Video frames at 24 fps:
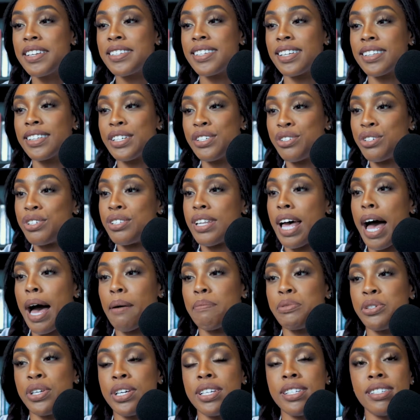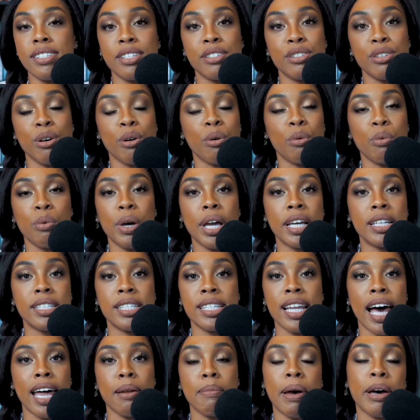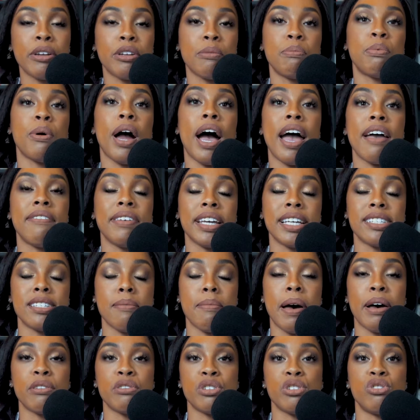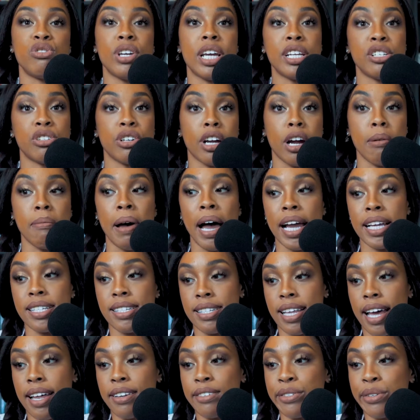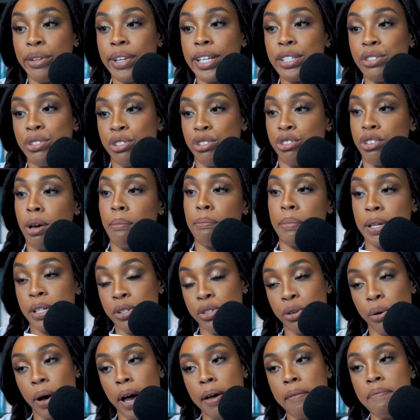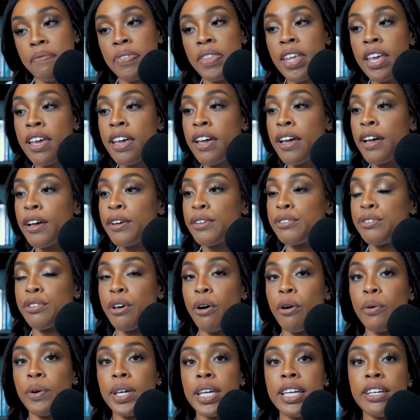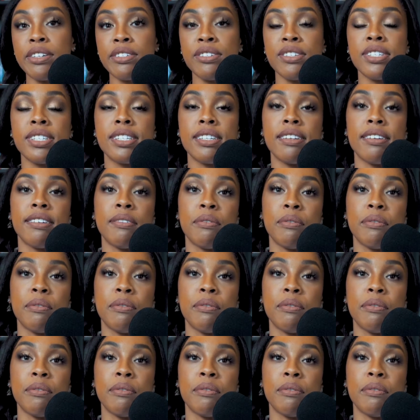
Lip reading: delicious options. And so it's not about depriving. It's about just changing our mindset. So let's just jump into it. So here's